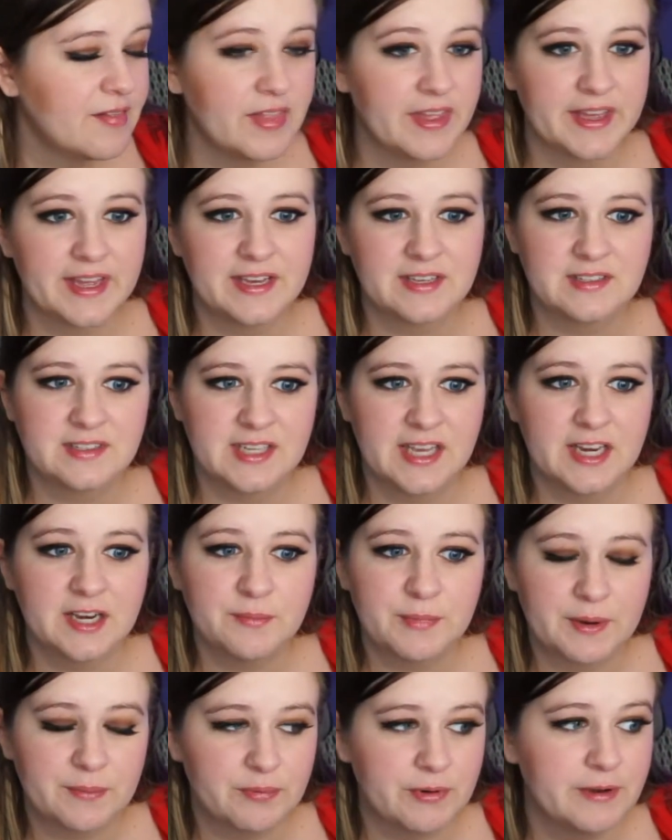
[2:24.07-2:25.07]
Like I said
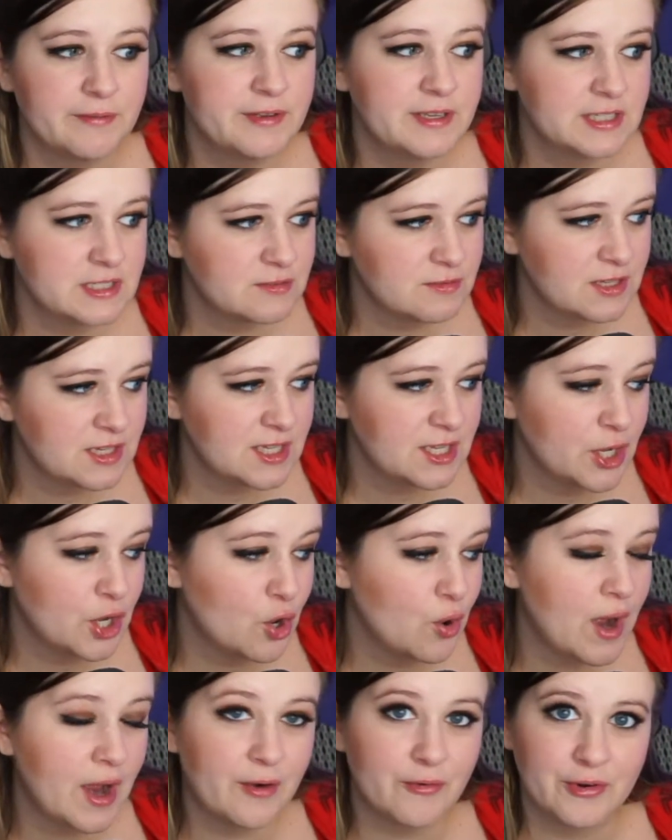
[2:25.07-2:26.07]
in my previous
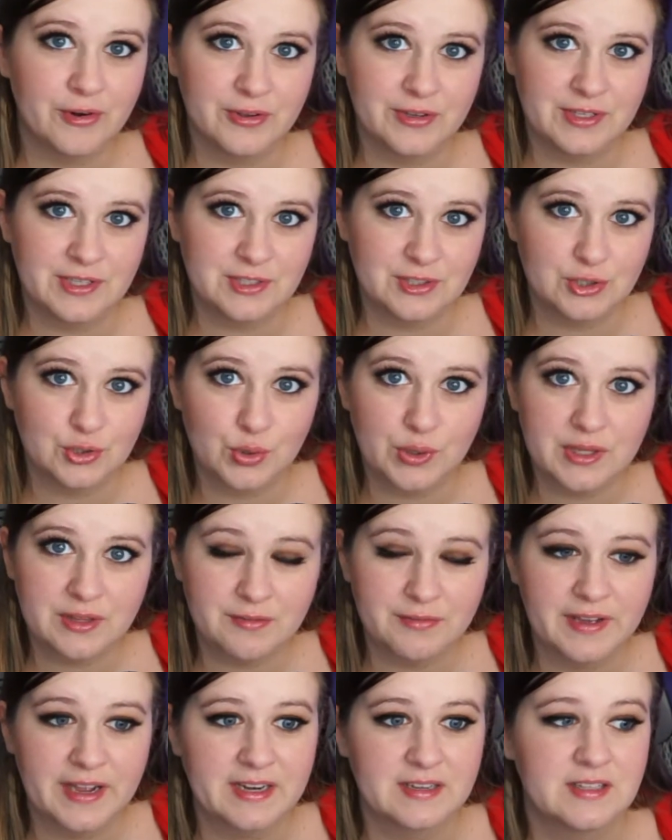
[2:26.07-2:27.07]
video, I really enjoy
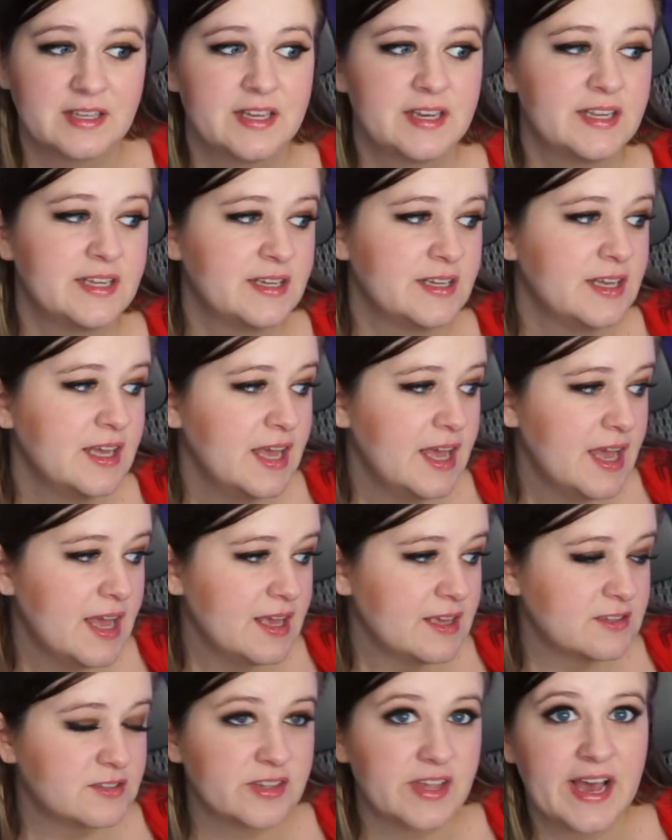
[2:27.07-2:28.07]
the fact that it
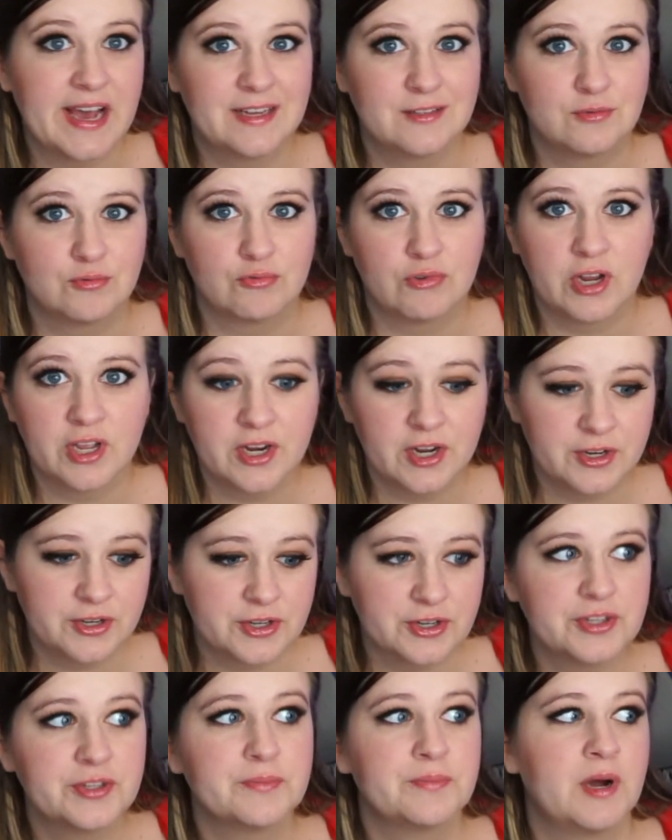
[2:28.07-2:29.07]
slides right
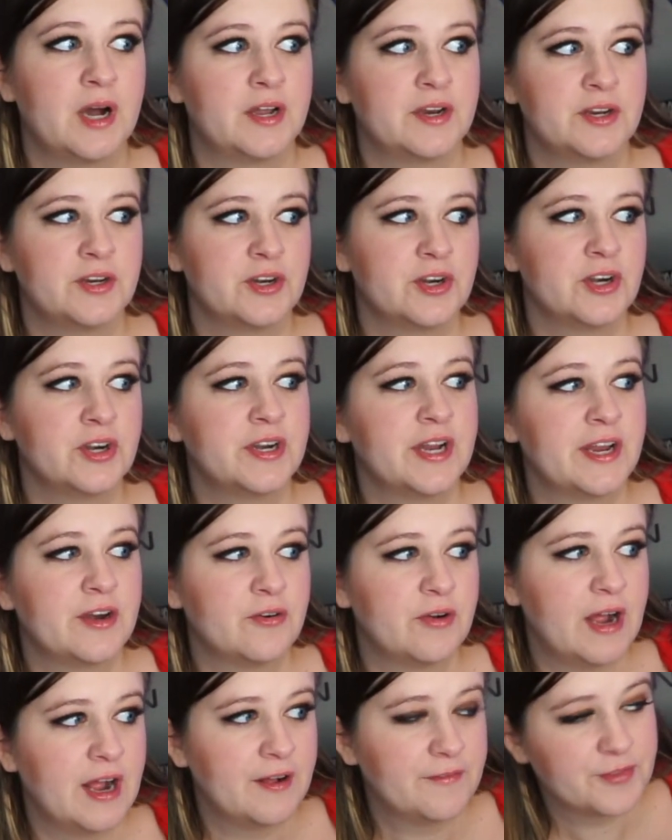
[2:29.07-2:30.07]
under the monitor and I
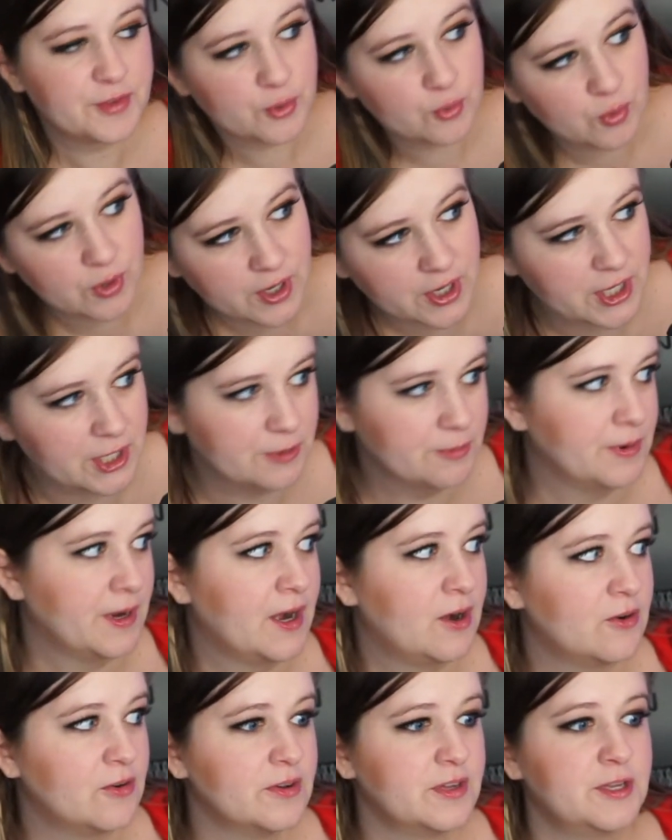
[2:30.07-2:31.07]
don't have to worry
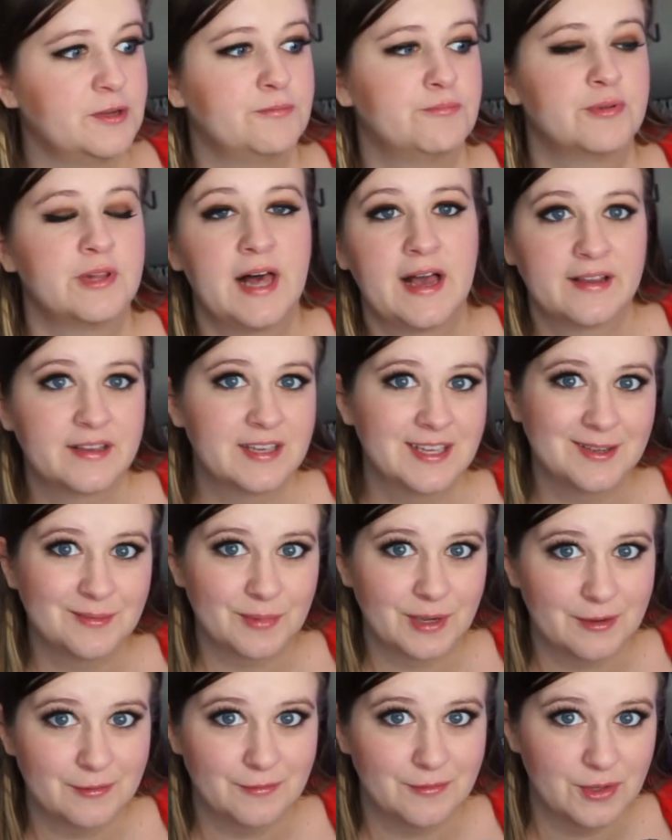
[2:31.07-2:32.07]
about it blocking
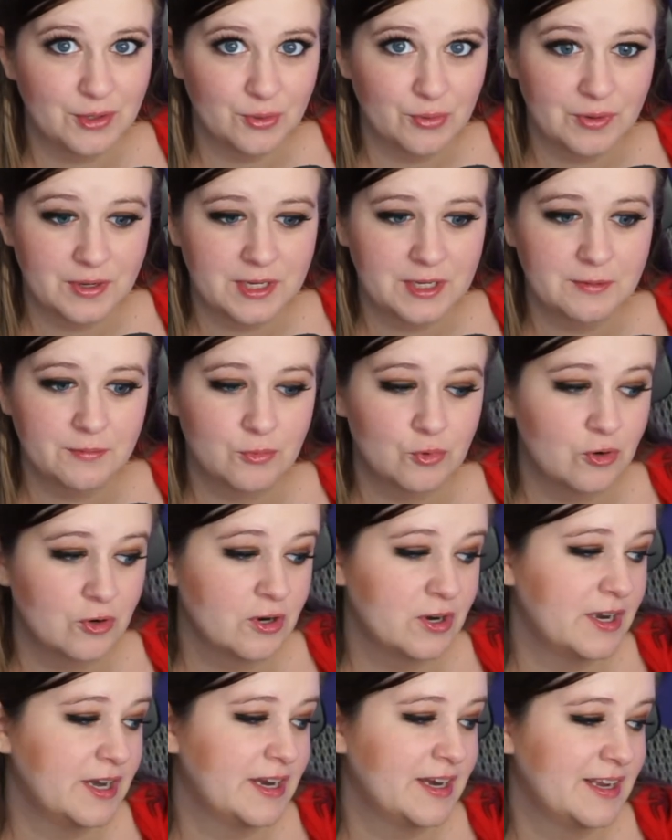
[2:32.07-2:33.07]
my view
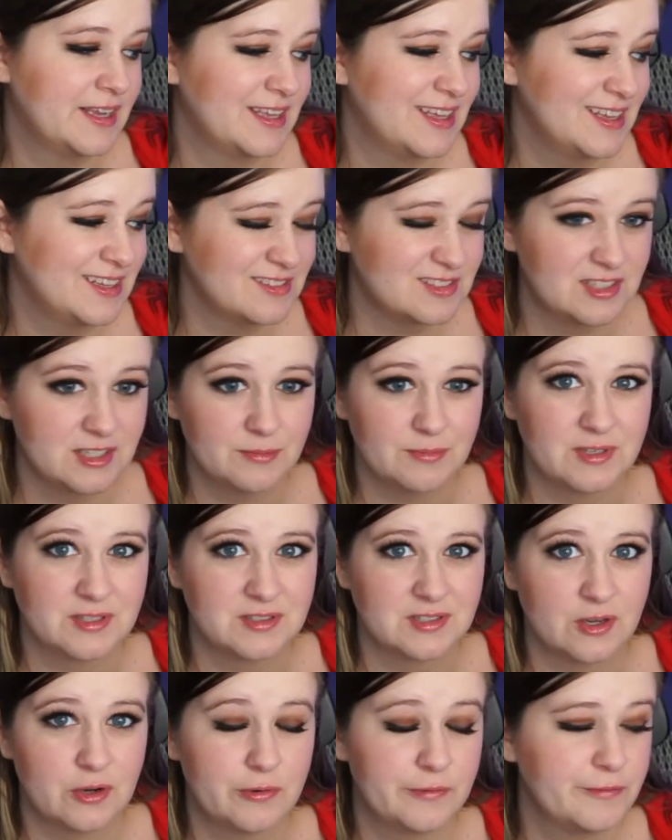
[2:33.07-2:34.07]
anymore and I can't see
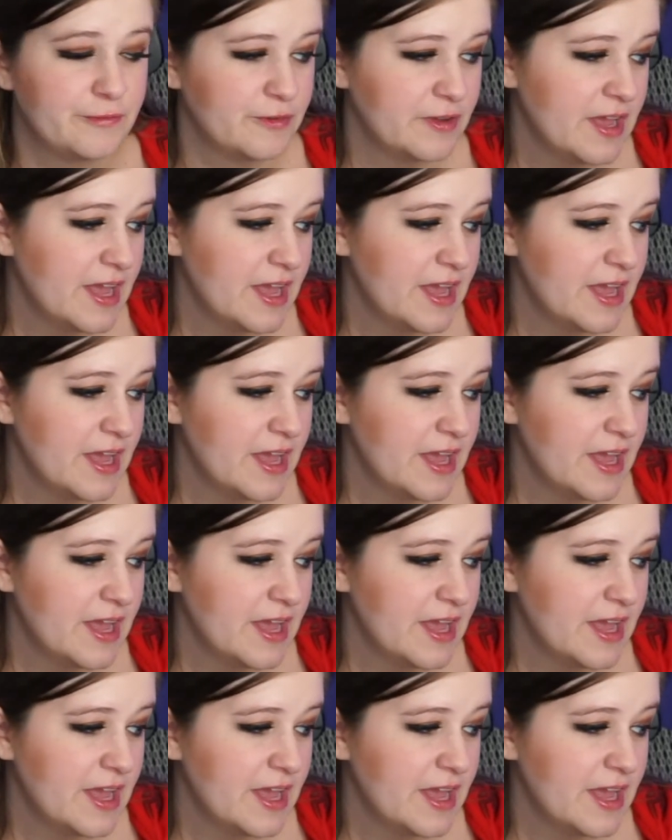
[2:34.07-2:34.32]
myself